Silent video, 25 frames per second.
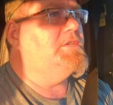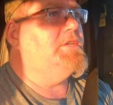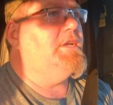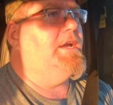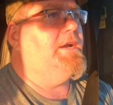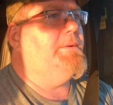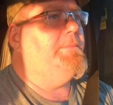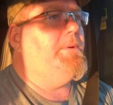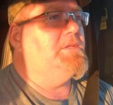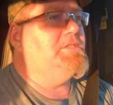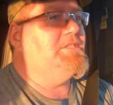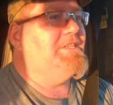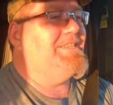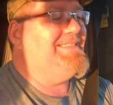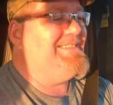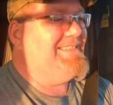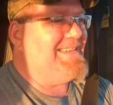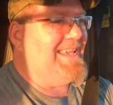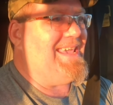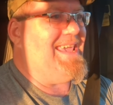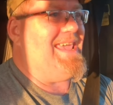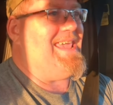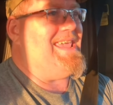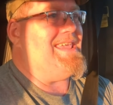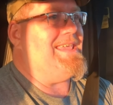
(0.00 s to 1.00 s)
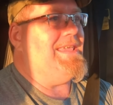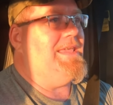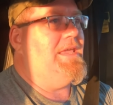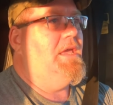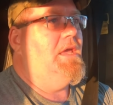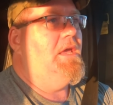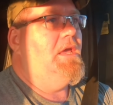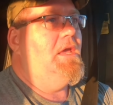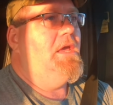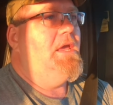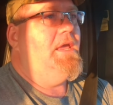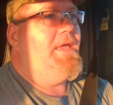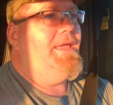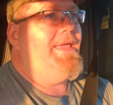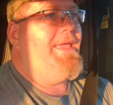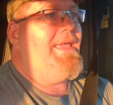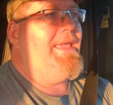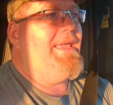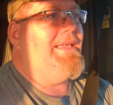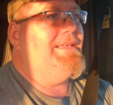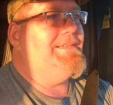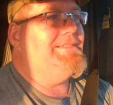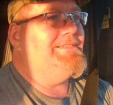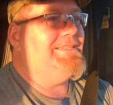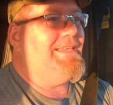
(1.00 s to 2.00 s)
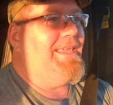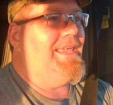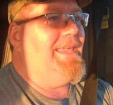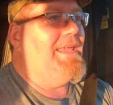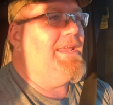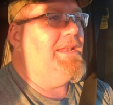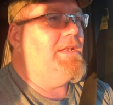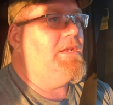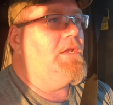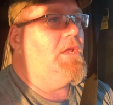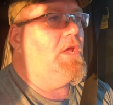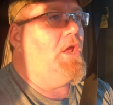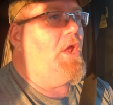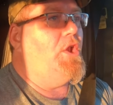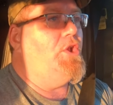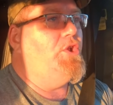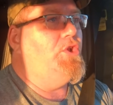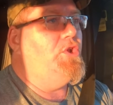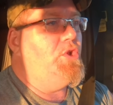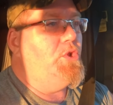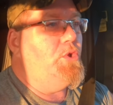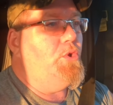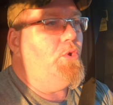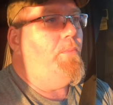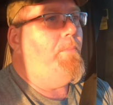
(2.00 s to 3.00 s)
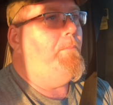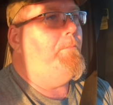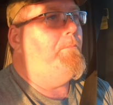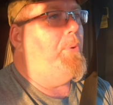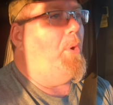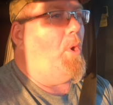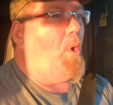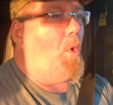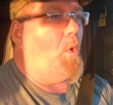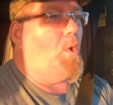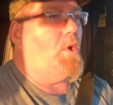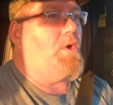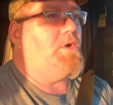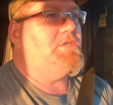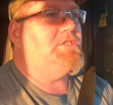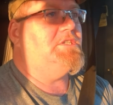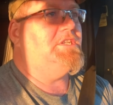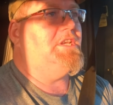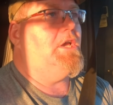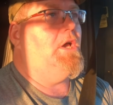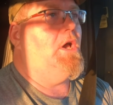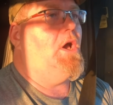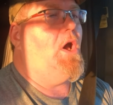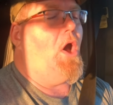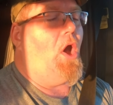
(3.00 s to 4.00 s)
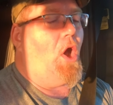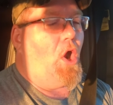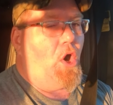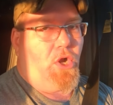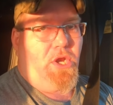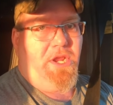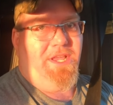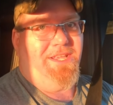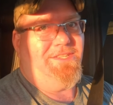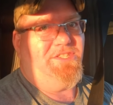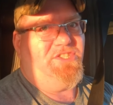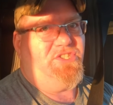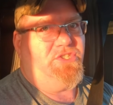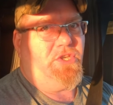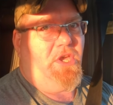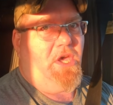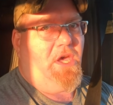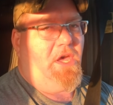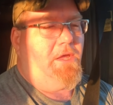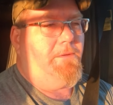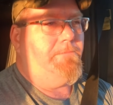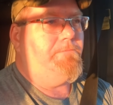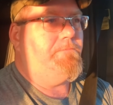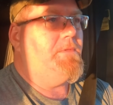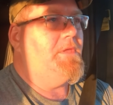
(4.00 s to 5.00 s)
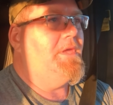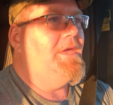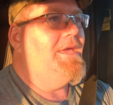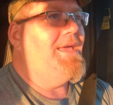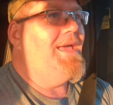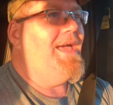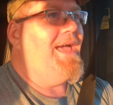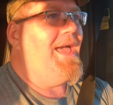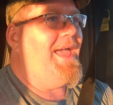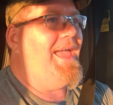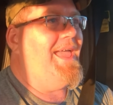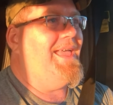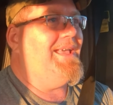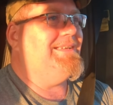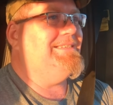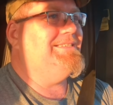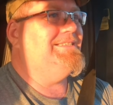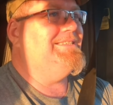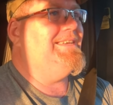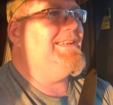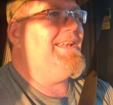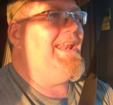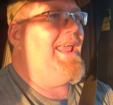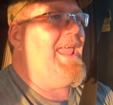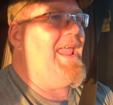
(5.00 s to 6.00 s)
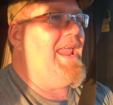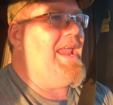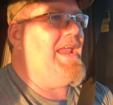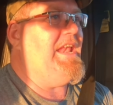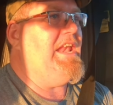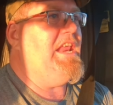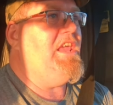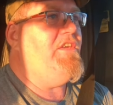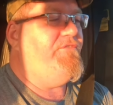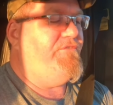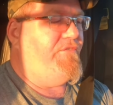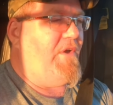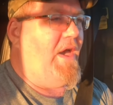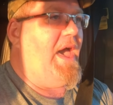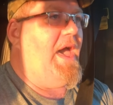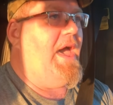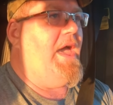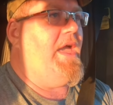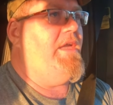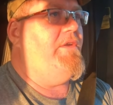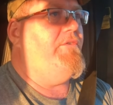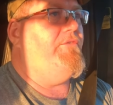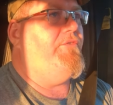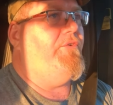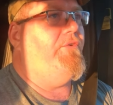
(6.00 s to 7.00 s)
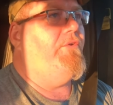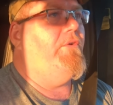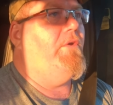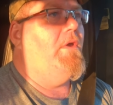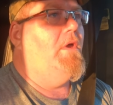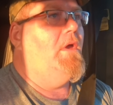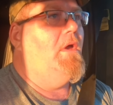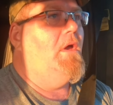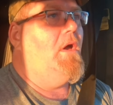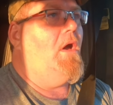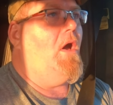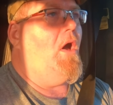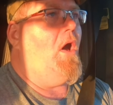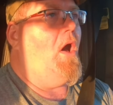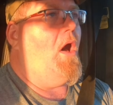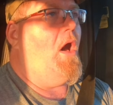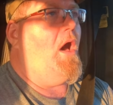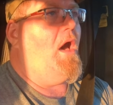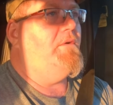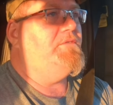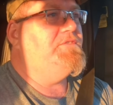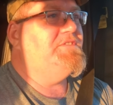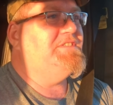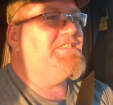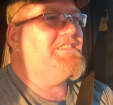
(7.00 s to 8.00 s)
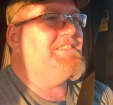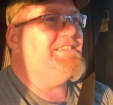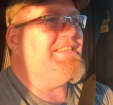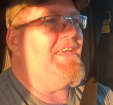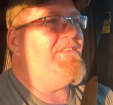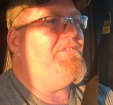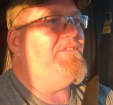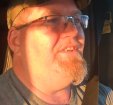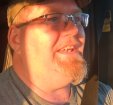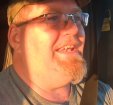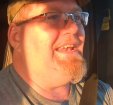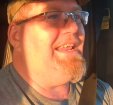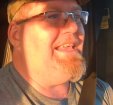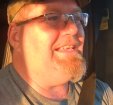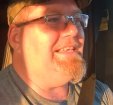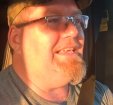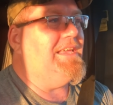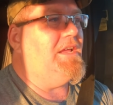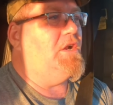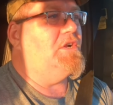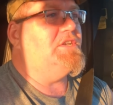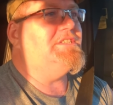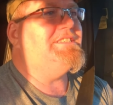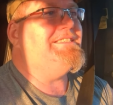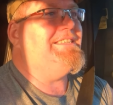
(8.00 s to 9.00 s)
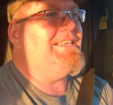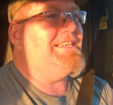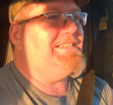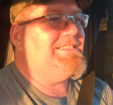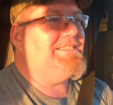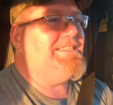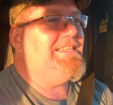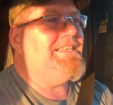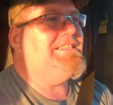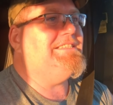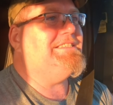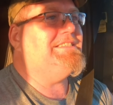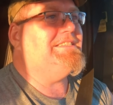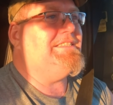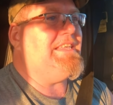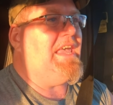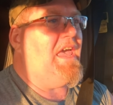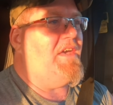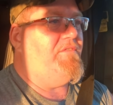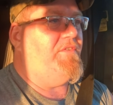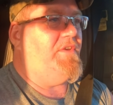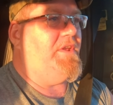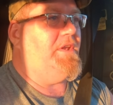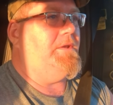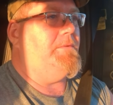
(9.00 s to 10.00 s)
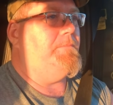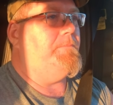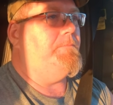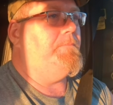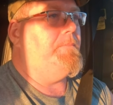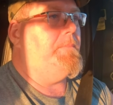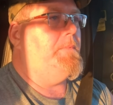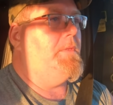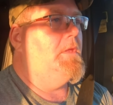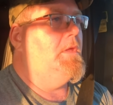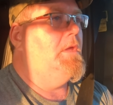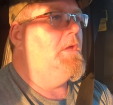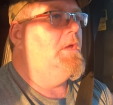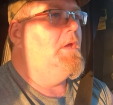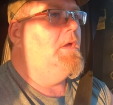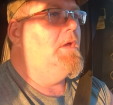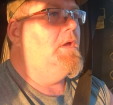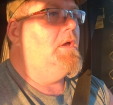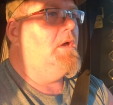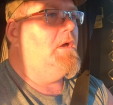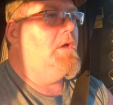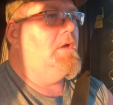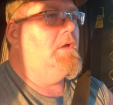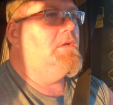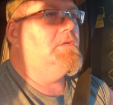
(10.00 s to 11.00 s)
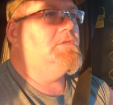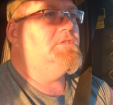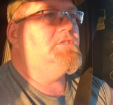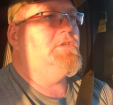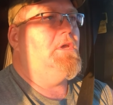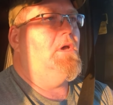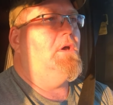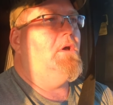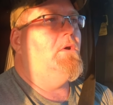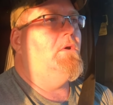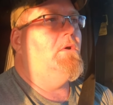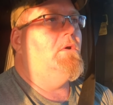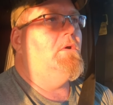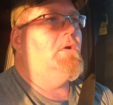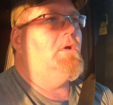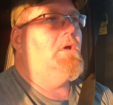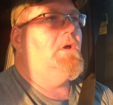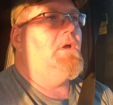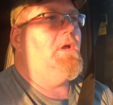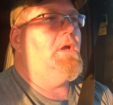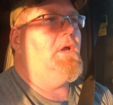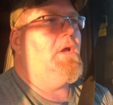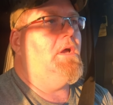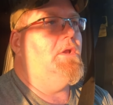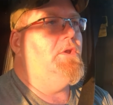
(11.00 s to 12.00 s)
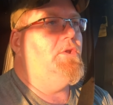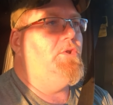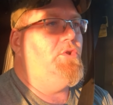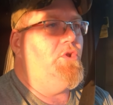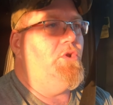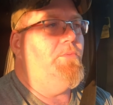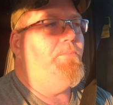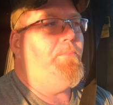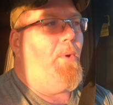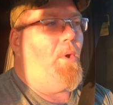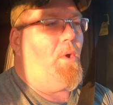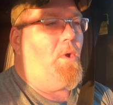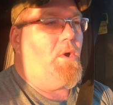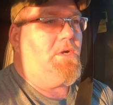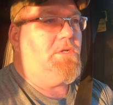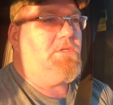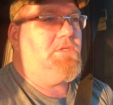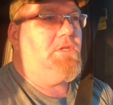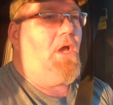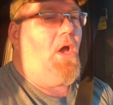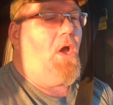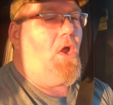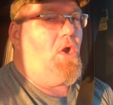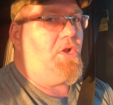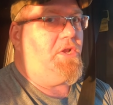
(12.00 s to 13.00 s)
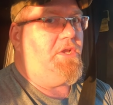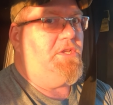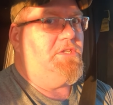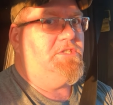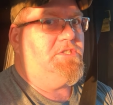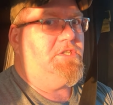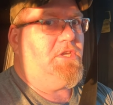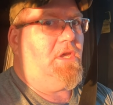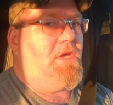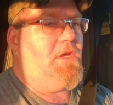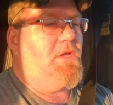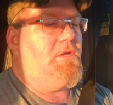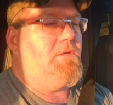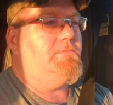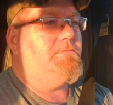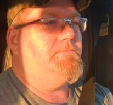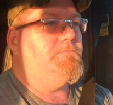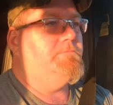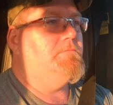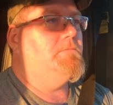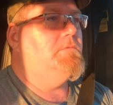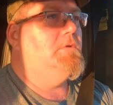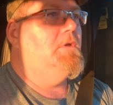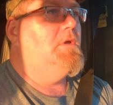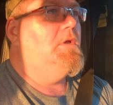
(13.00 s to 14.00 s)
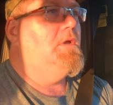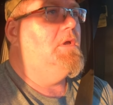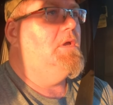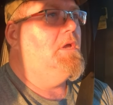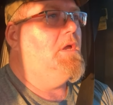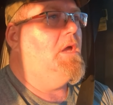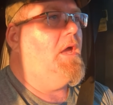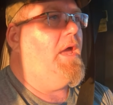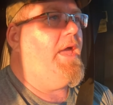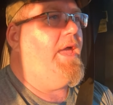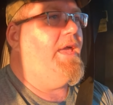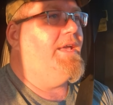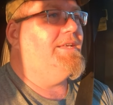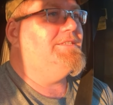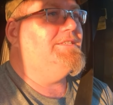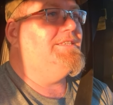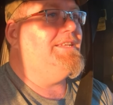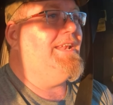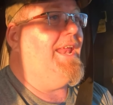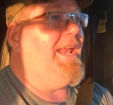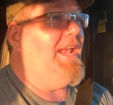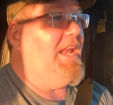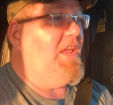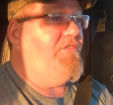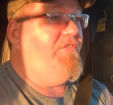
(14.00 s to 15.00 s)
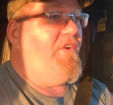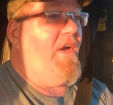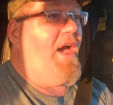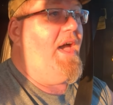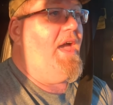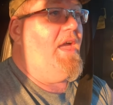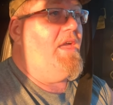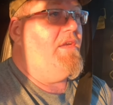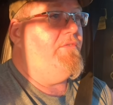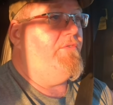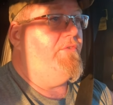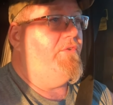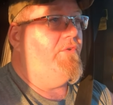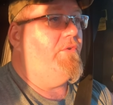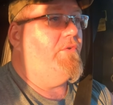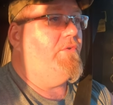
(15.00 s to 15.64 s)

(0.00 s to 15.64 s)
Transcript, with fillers: to talk about today is in Newport, Arkansas, exit eighty-five off seventy or sixty-seven. So Newport, Arkansas, exit eighty-five